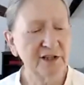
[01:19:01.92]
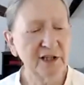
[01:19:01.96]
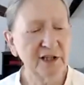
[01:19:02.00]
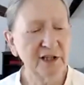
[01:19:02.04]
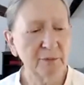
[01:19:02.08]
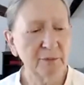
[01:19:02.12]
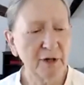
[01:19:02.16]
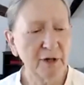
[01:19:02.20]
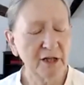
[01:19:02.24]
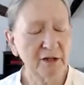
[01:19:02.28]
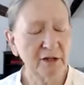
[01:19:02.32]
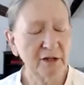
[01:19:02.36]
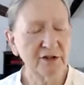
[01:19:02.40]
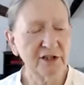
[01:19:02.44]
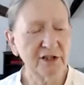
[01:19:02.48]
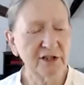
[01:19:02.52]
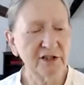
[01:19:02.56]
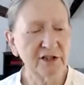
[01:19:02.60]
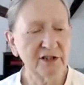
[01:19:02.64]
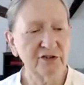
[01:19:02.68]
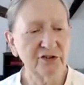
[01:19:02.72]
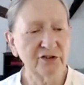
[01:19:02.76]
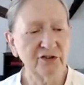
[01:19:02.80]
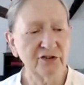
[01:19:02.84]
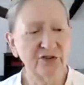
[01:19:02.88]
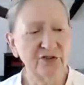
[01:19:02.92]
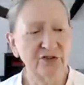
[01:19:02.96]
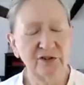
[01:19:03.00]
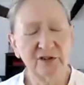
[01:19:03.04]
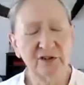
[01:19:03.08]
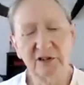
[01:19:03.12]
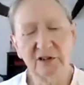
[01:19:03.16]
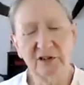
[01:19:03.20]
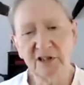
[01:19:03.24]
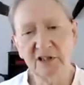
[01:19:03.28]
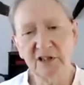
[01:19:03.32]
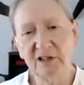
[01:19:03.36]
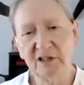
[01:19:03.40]
about this
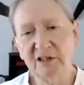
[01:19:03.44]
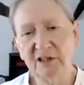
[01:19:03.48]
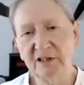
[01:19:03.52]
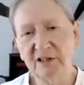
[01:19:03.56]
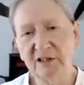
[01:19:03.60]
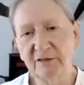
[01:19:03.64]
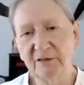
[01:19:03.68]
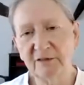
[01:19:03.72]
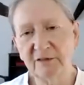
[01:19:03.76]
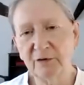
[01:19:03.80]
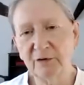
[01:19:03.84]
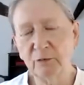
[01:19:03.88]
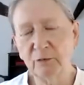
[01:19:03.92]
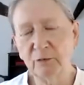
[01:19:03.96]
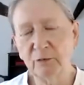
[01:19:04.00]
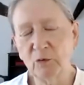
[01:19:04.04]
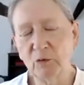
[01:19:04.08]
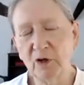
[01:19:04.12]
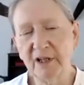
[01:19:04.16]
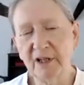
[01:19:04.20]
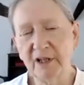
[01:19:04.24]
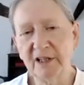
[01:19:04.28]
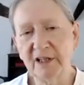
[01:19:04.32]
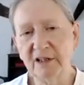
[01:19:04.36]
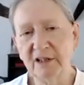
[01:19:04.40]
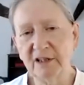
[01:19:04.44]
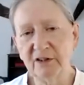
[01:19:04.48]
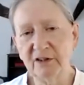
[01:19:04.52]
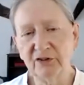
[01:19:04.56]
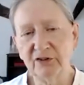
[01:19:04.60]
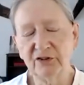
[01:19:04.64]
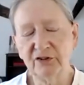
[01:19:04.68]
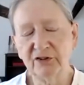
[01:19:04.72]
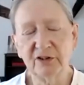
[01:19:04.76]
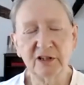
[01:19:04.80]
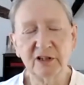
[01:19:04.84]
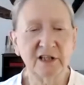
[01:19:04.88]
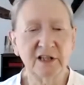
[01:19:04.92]
in different ways,